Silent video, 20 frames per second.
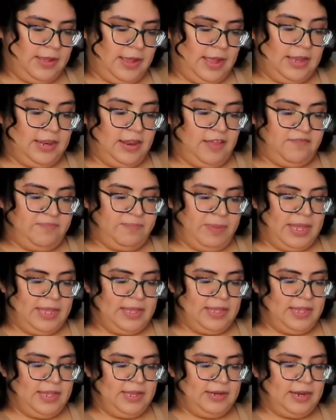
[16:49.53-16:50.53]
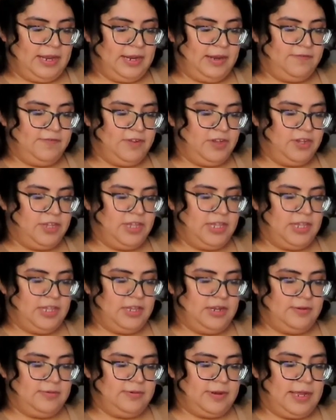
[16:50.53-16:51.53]
I love baking, I love
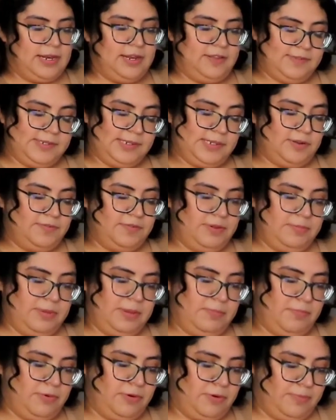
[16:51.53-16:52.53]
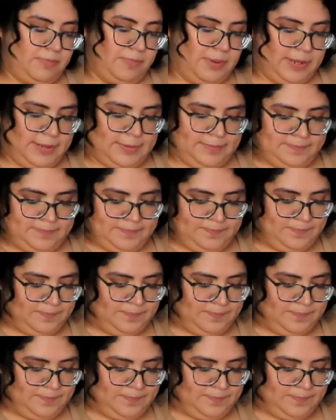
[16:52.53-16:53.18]
cooking, I love serving people, but